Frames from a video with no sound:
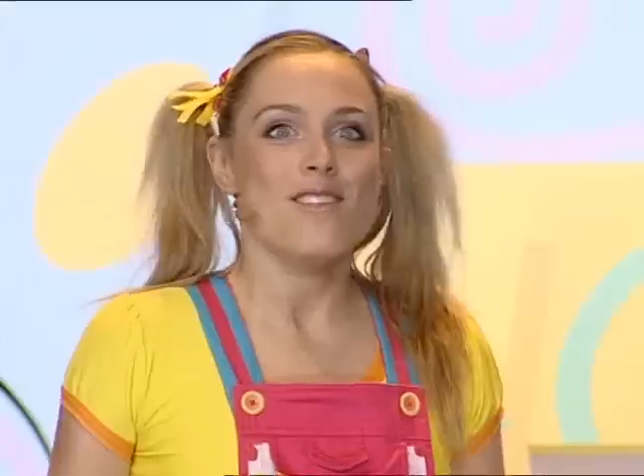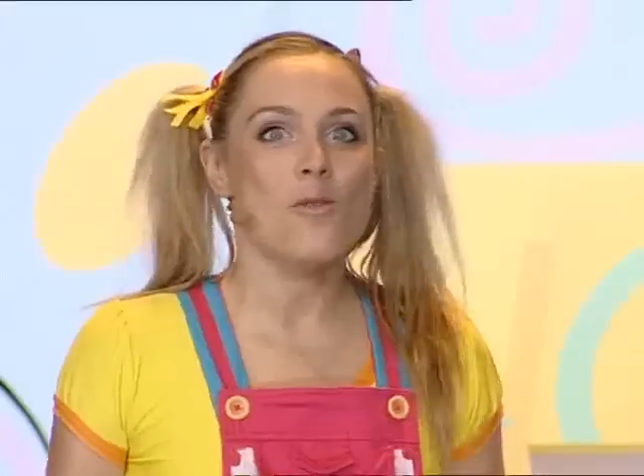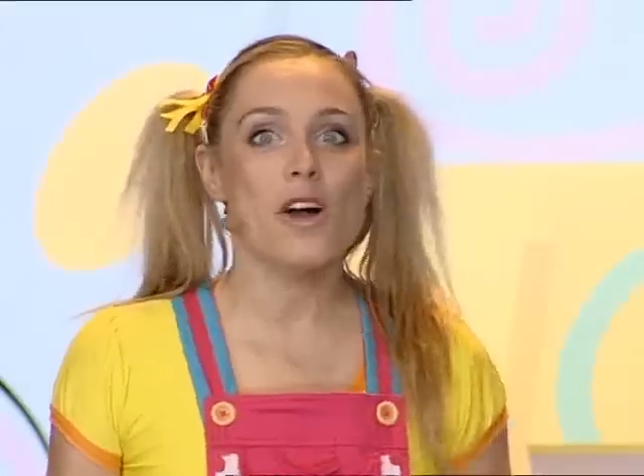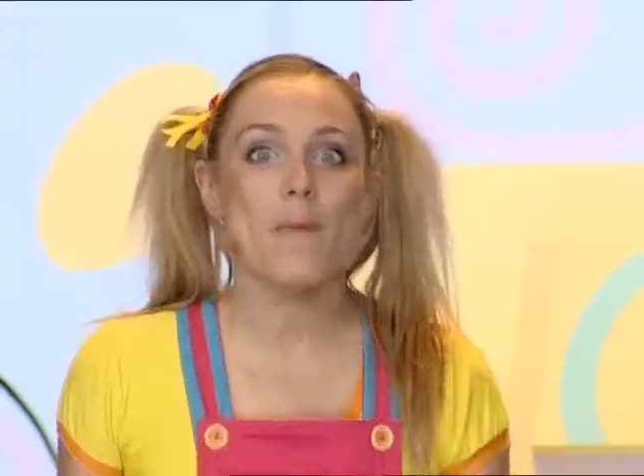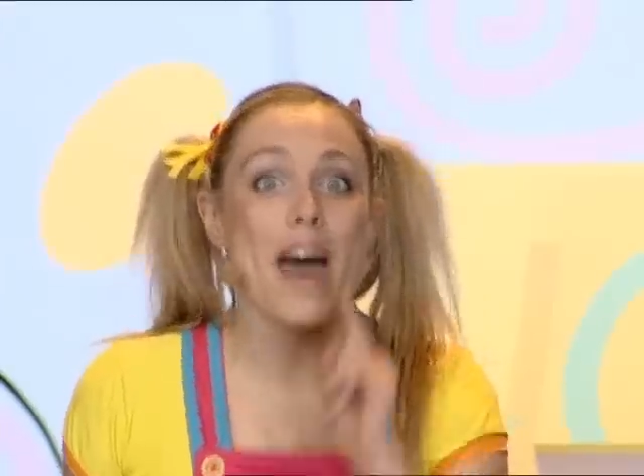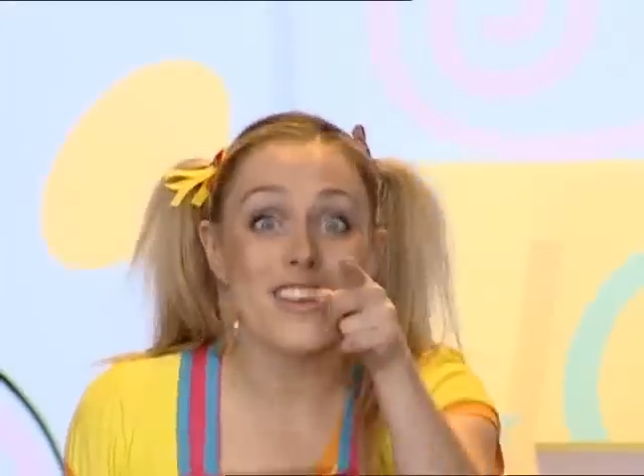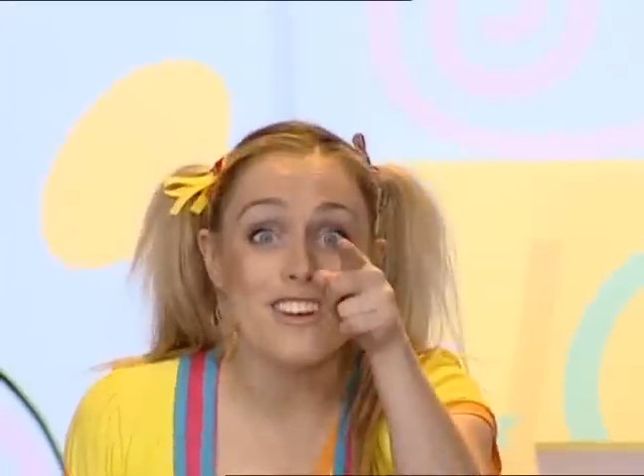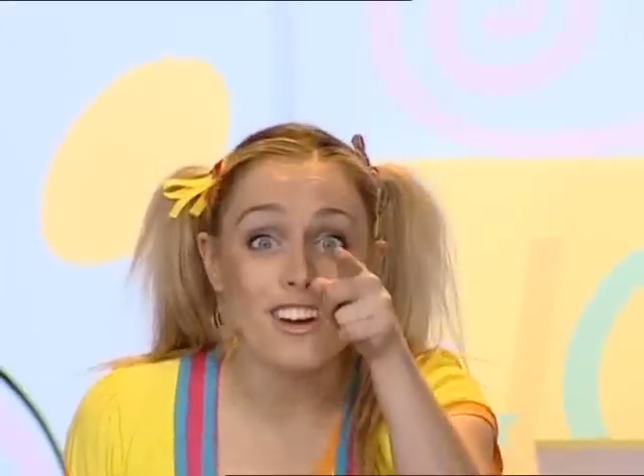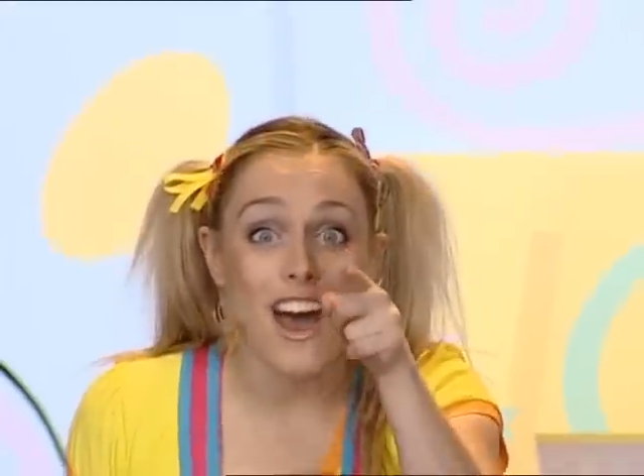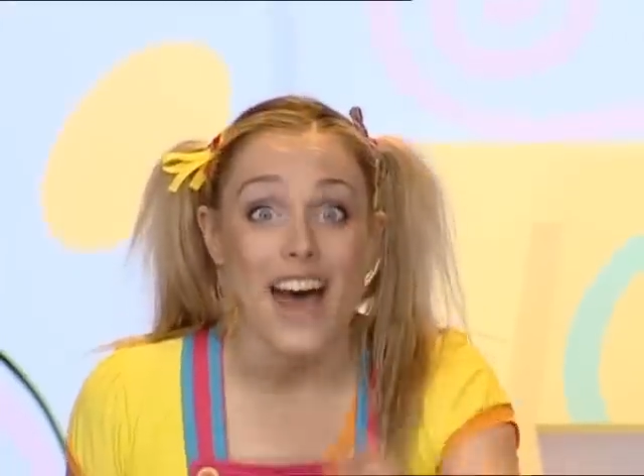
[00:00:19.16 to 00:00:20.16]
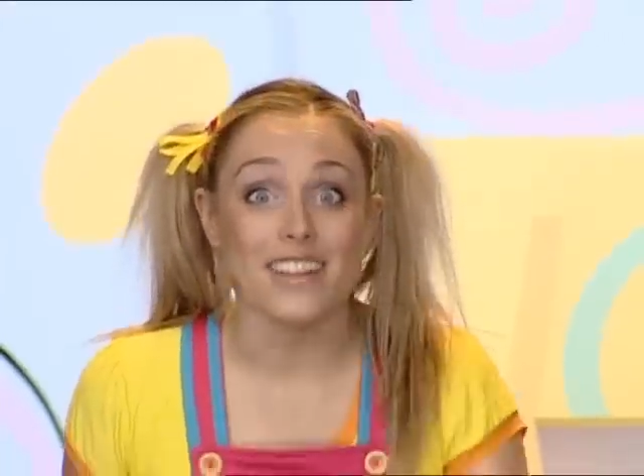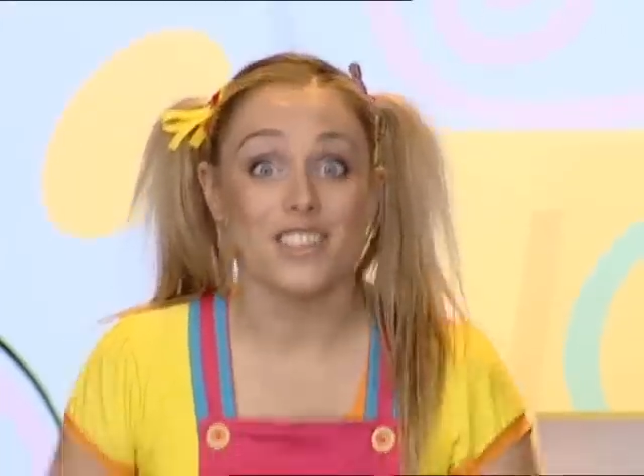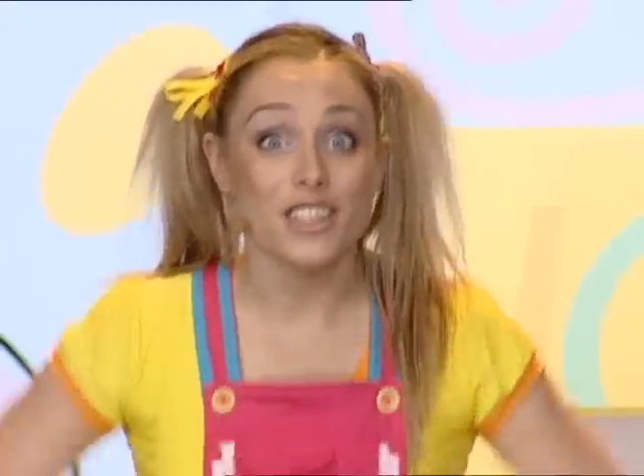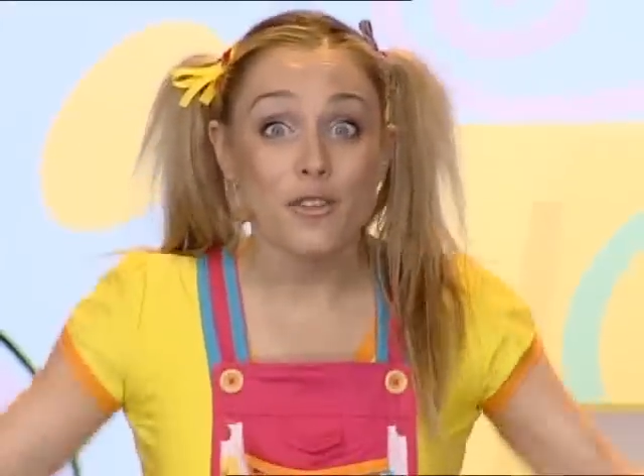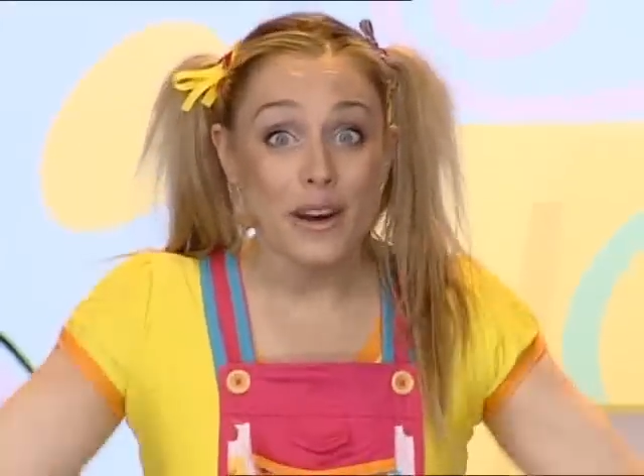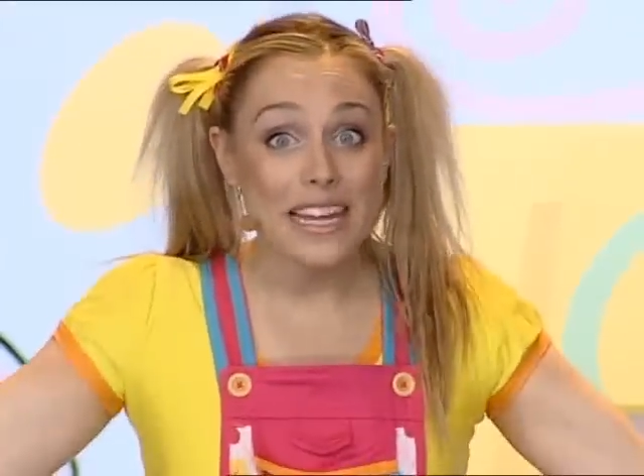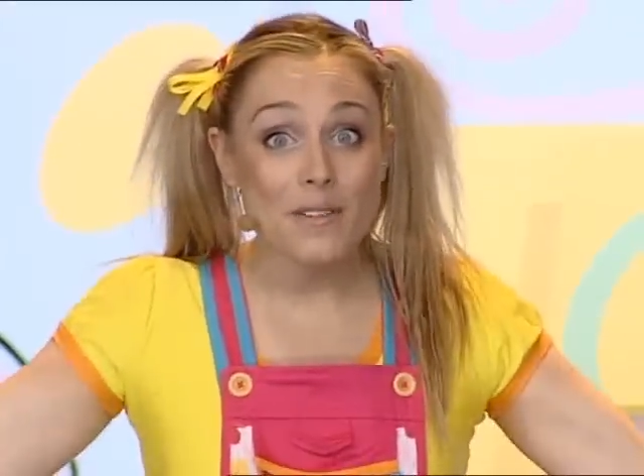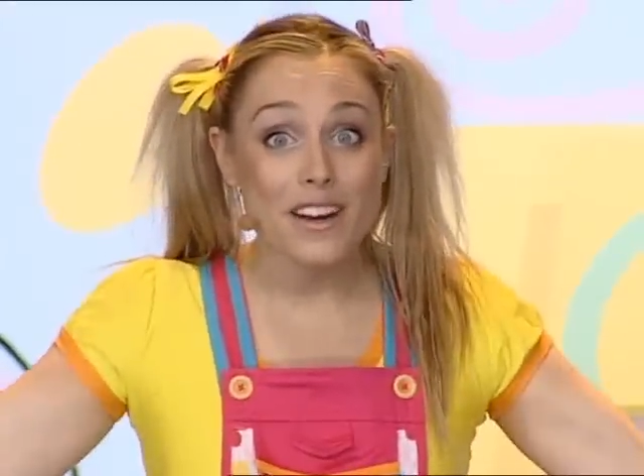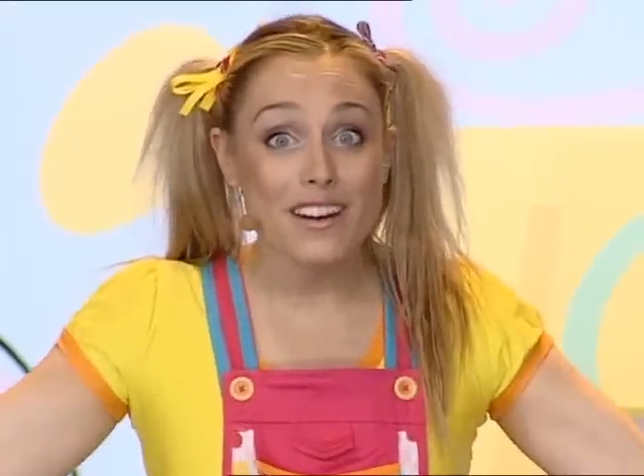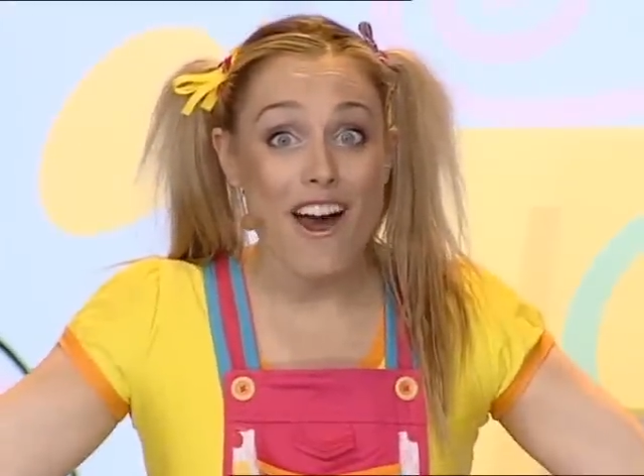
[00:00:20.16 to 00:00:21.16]
Well, what about you guys? Do you really
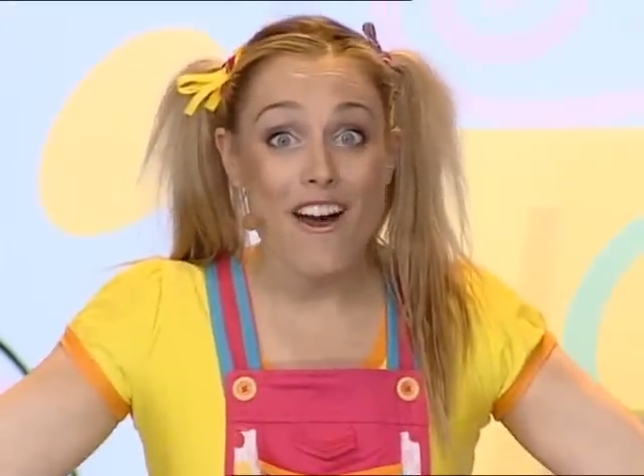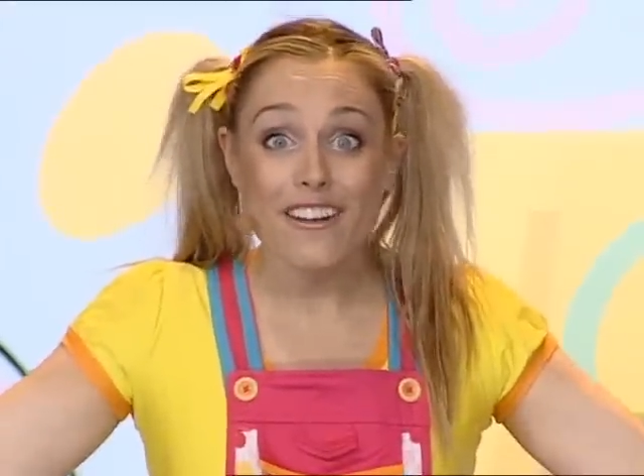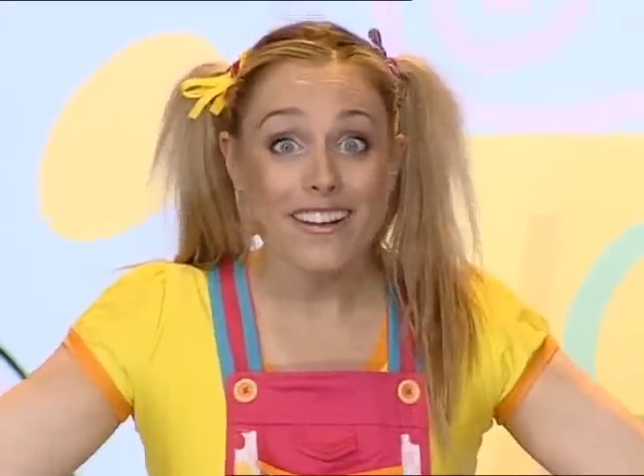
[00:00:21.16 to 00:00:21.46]
want to know?